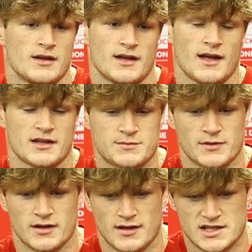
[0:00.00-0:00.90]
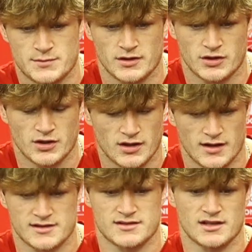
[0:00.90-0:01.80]
Yeah, it's been good,
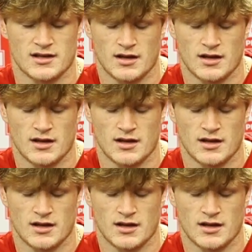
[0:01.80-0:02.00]
honestly.